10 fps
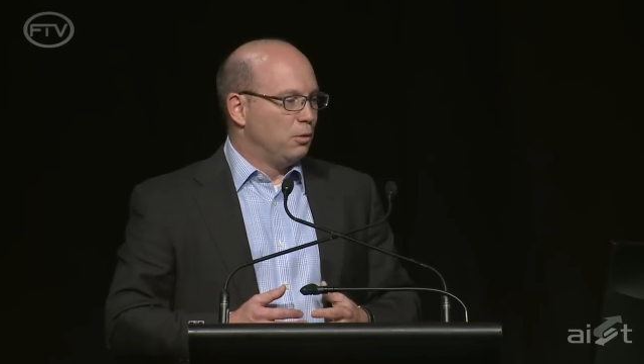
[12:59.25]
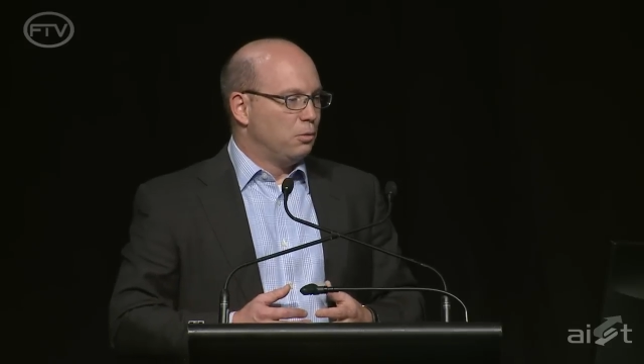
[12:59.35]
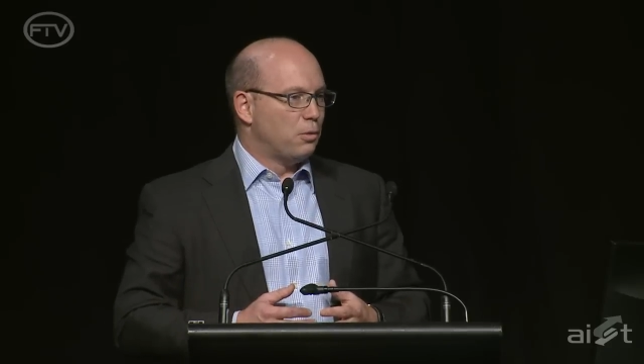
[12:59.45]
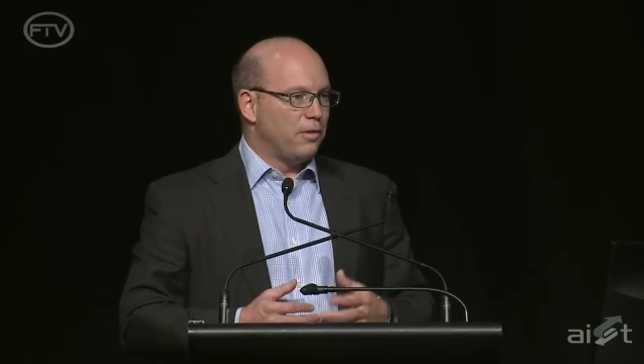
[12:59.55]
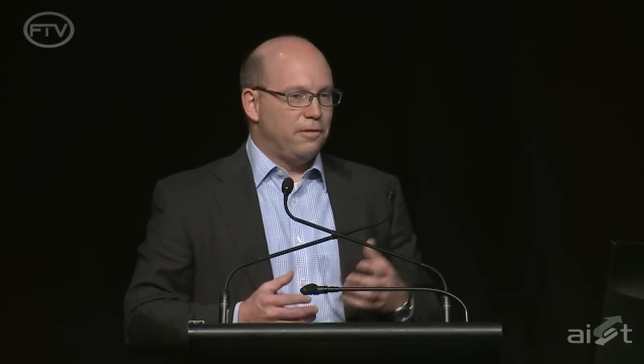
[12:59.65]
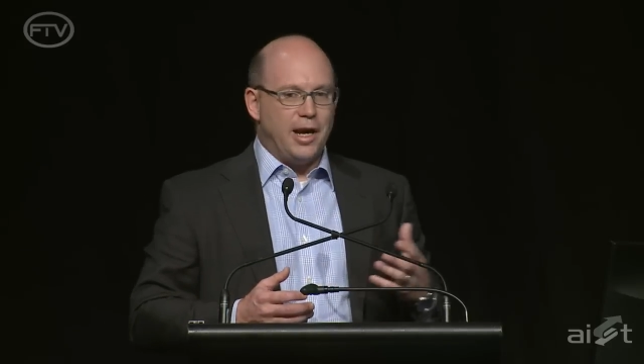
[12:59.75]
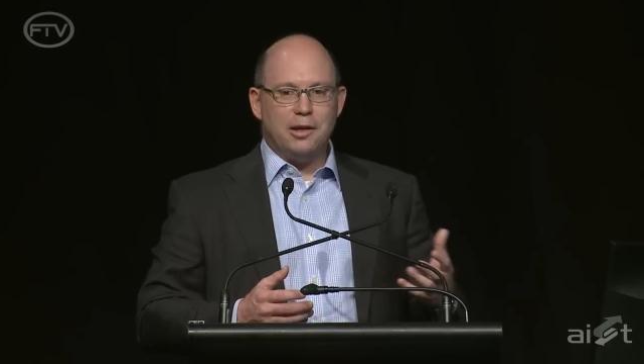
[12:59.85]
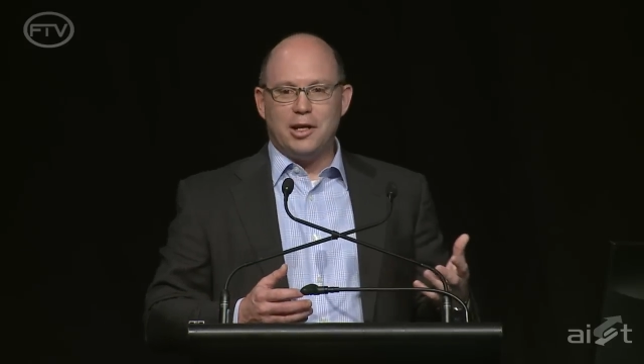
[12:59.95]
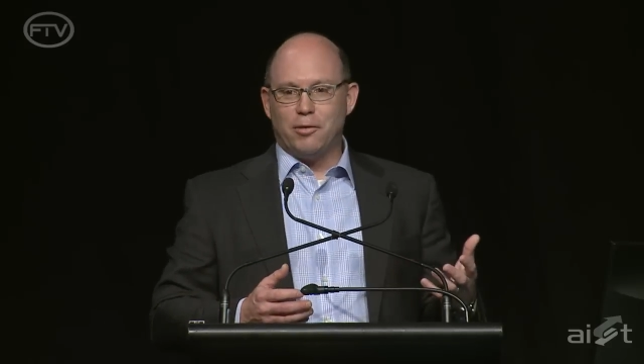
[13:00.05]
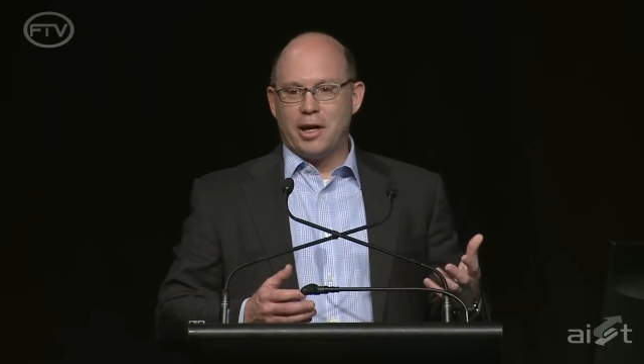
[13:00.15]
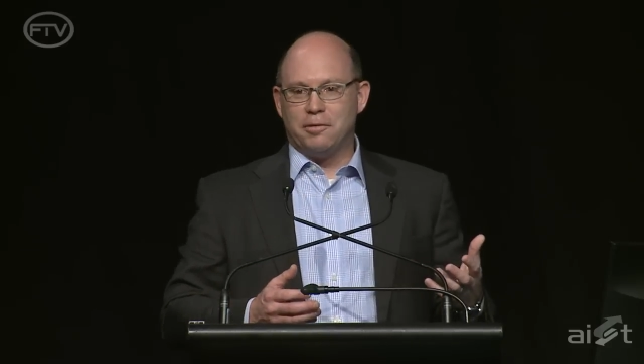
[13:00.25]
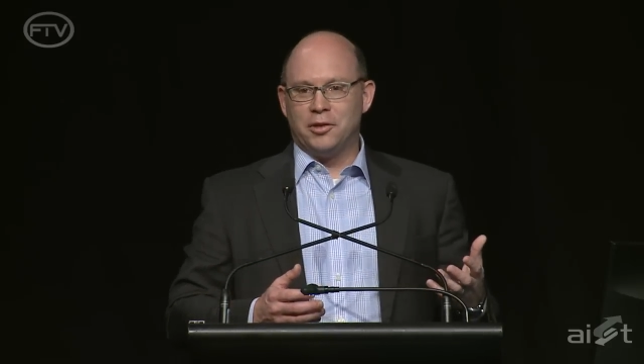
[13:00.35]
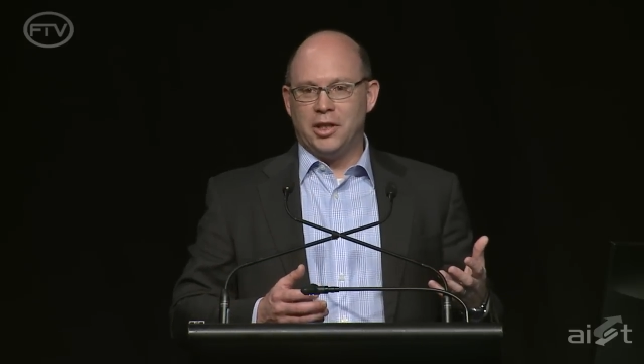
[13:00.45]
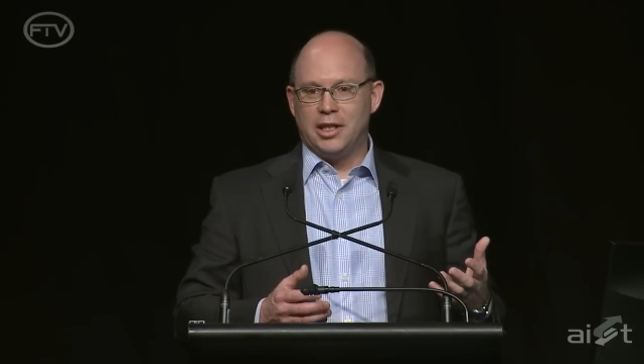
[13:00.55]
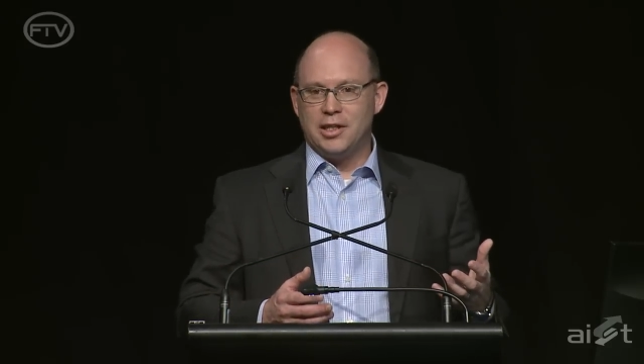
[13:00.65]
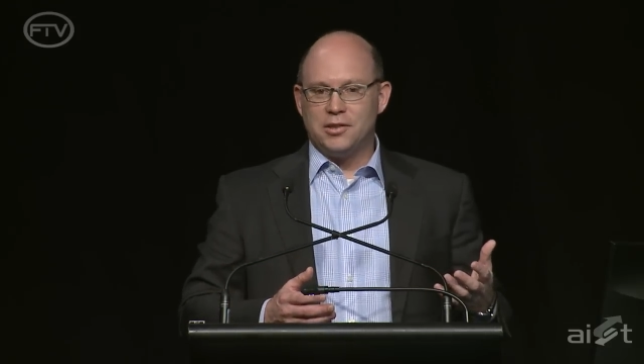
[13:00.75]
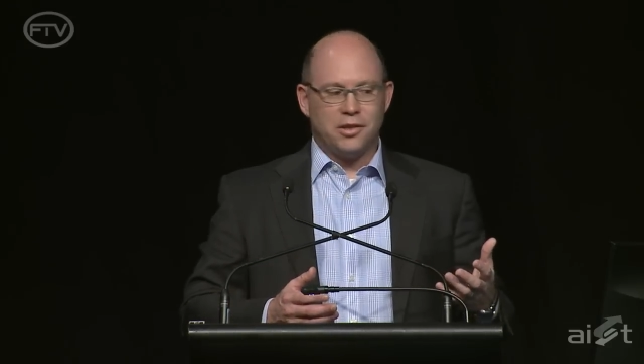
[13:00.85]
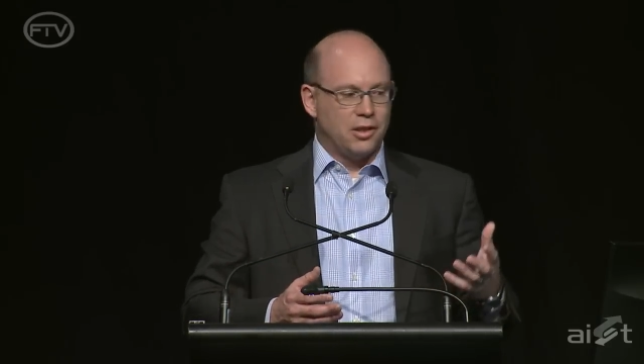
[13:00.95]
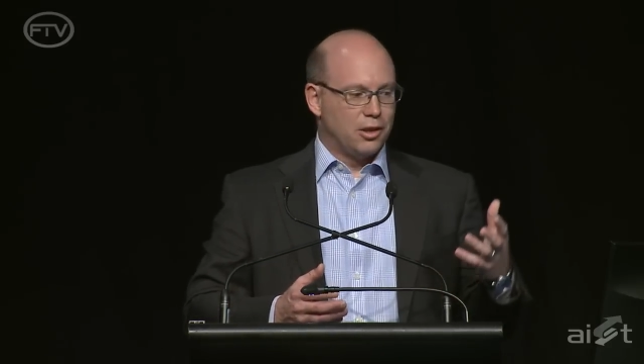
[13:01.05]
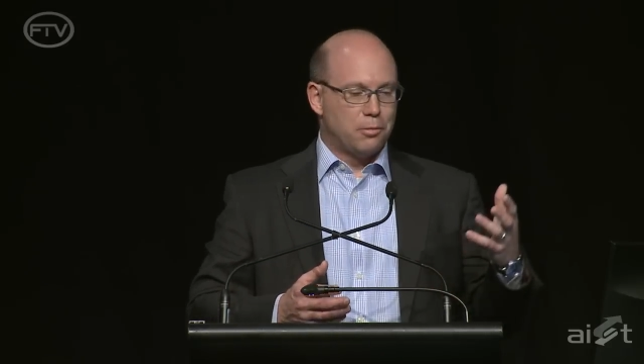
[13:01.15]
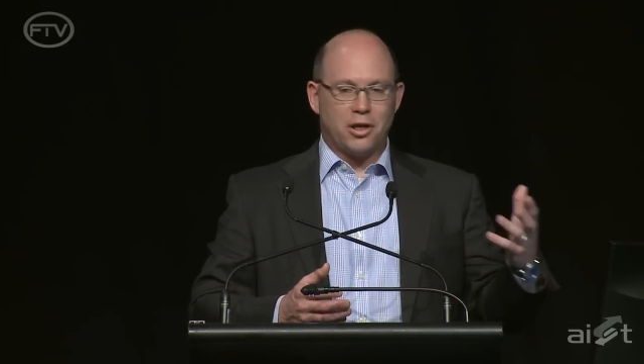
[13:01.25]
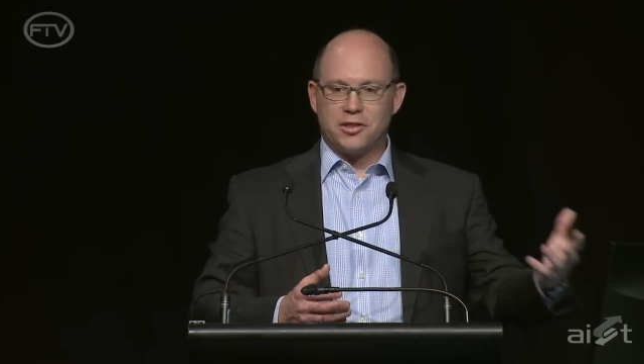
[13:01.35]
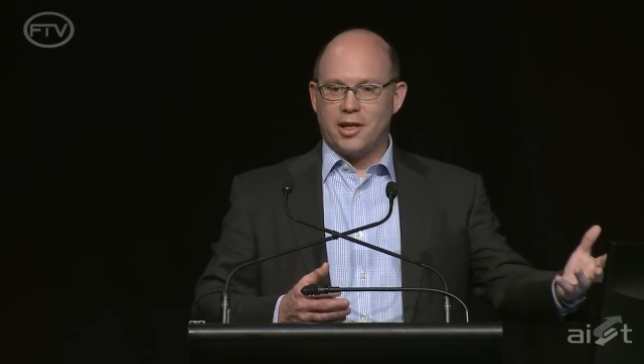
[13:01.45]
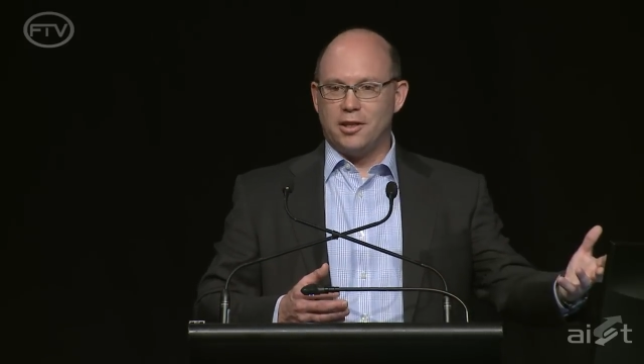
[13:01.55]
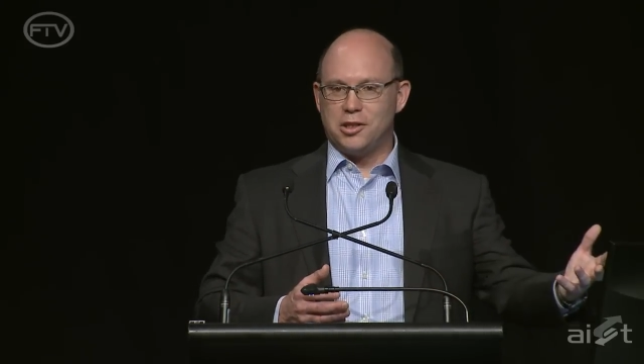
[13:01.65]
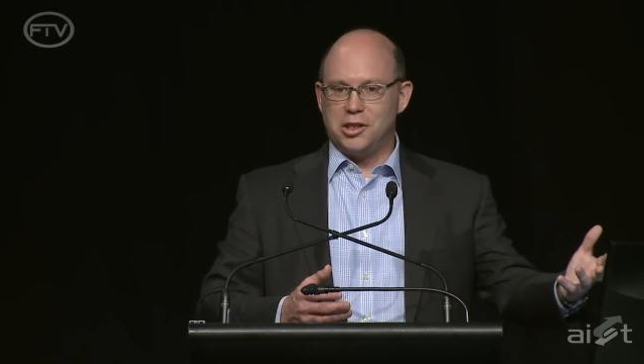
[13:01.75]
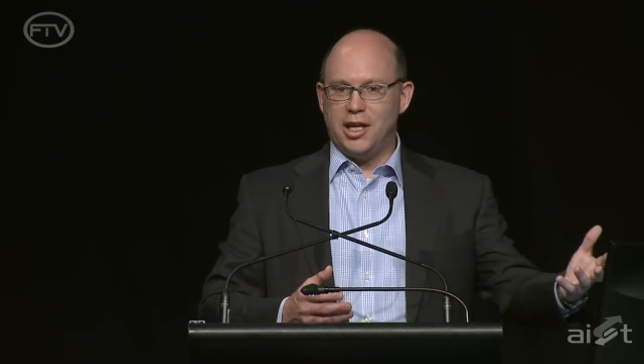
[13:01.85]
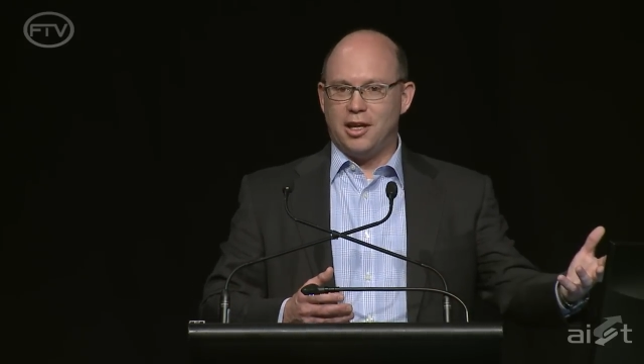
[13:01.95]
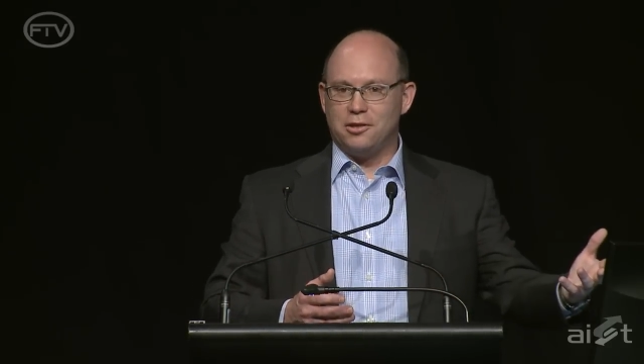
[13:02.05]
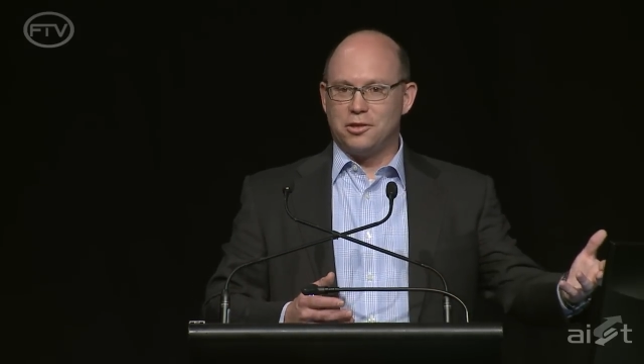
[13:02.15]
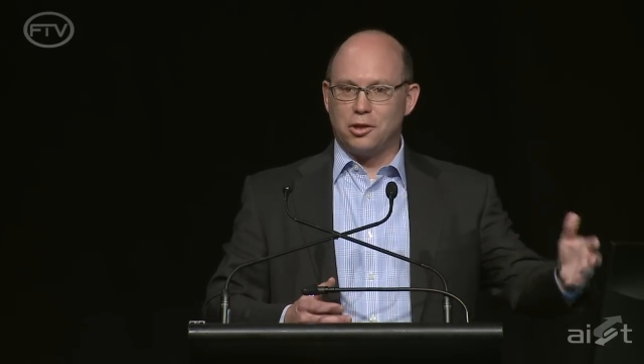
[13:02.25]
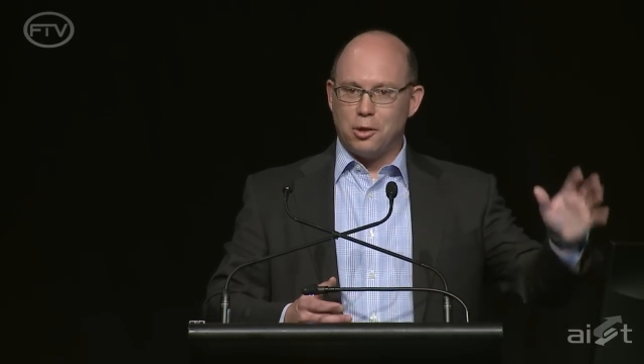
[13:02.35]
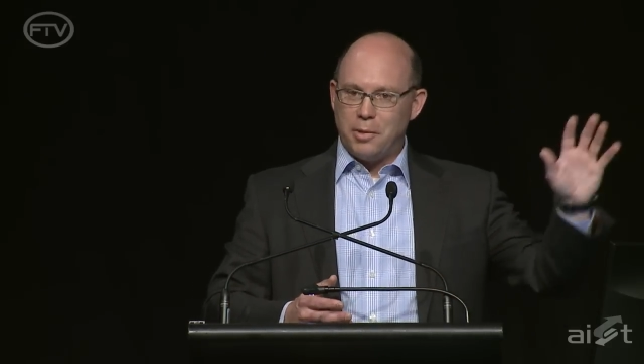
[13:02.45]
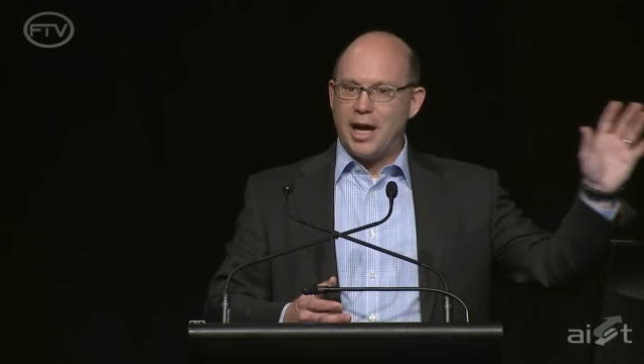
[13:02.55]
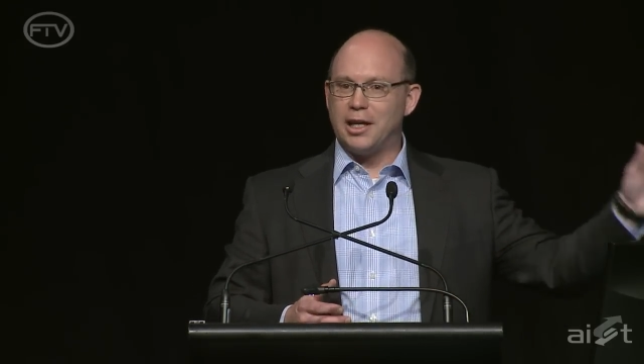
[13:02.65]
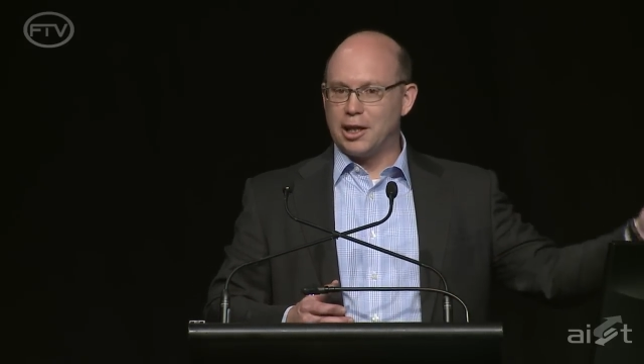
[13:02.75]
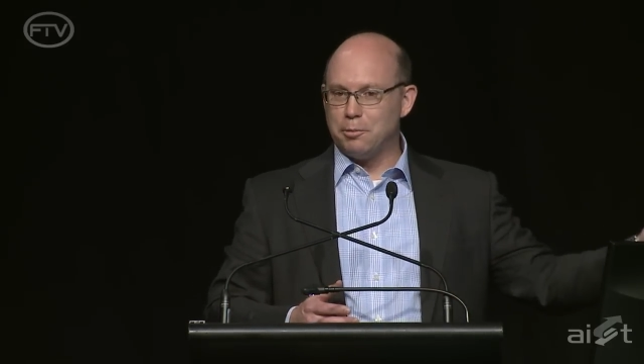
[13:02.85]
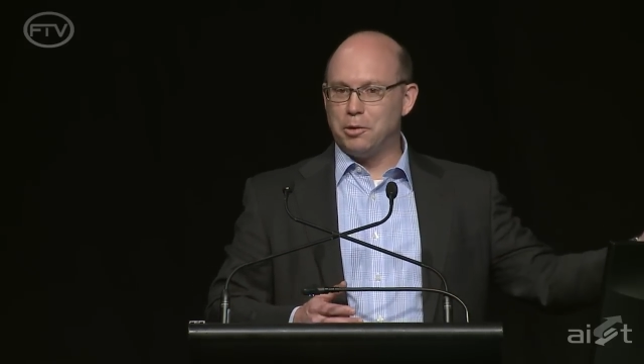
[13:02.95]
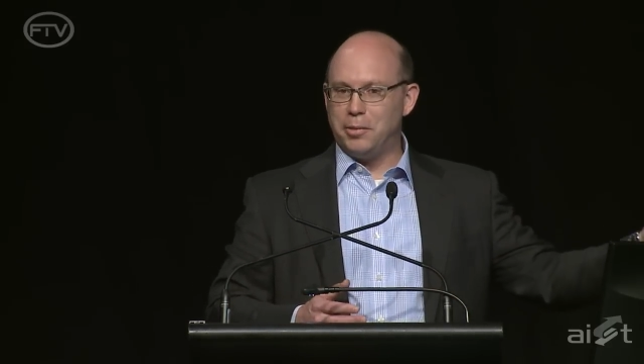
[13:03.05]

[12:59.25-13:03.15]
What we found, however, is the Marcellus Shale. So go back a couple